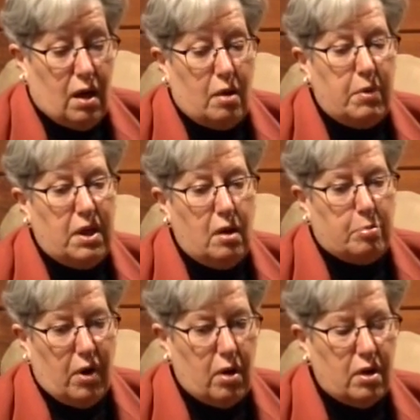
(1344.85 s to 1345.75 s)
I mean, the
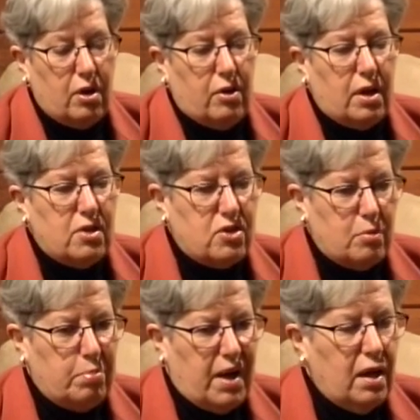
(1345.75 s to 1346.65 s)
partner is the
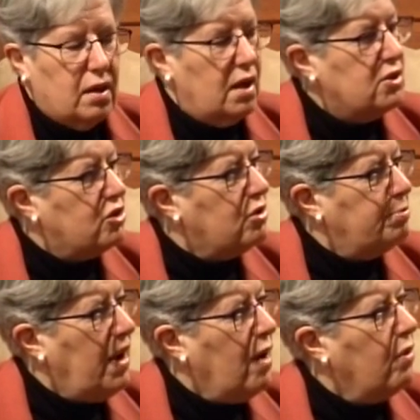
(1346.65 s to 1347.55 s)
biological
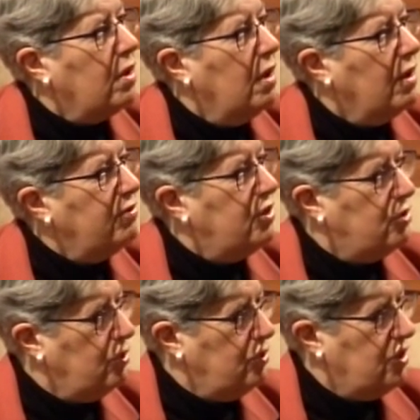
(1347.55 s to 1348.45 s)
parent of the
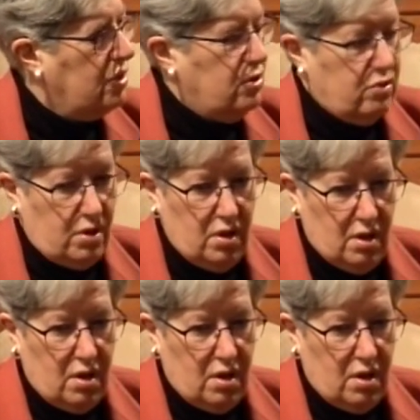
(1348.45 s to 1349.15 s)
two children right.